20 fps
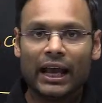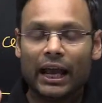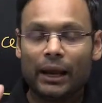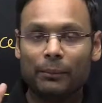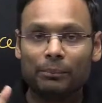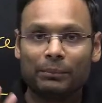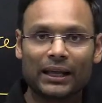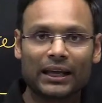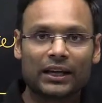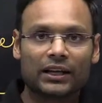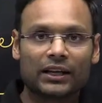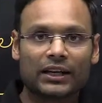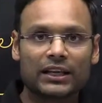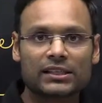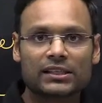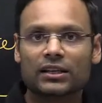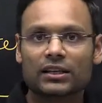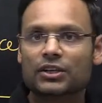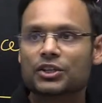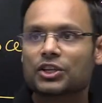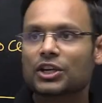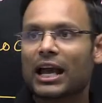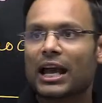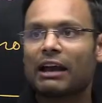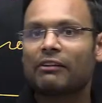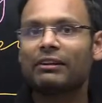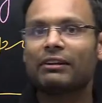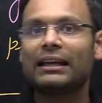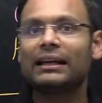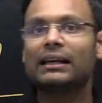M.Tech research
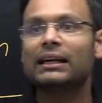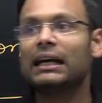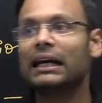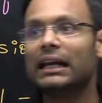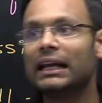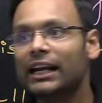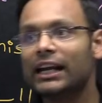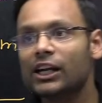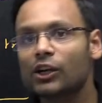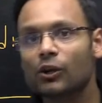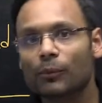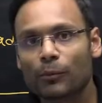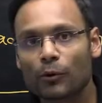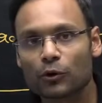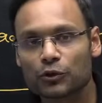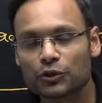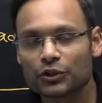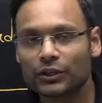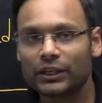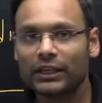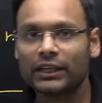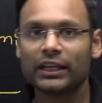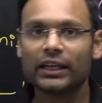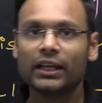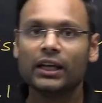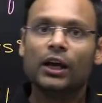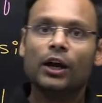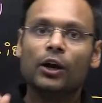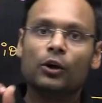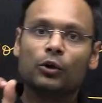having great
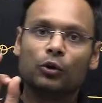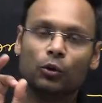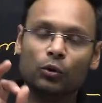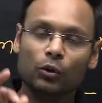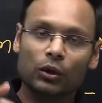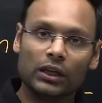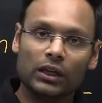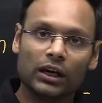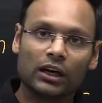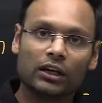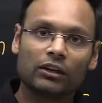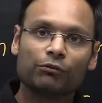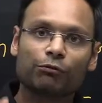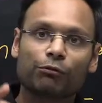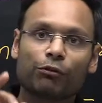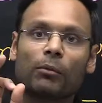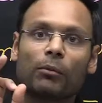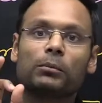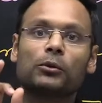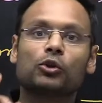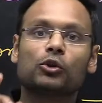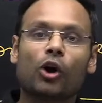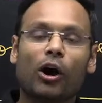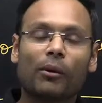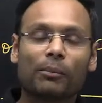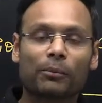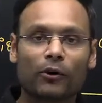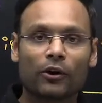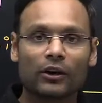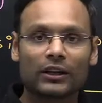opportunity to learn from
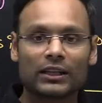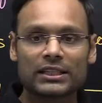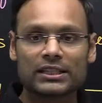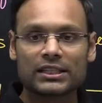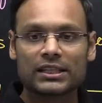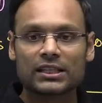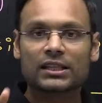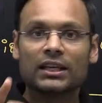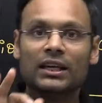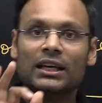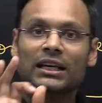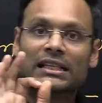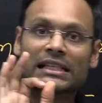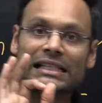top colleges,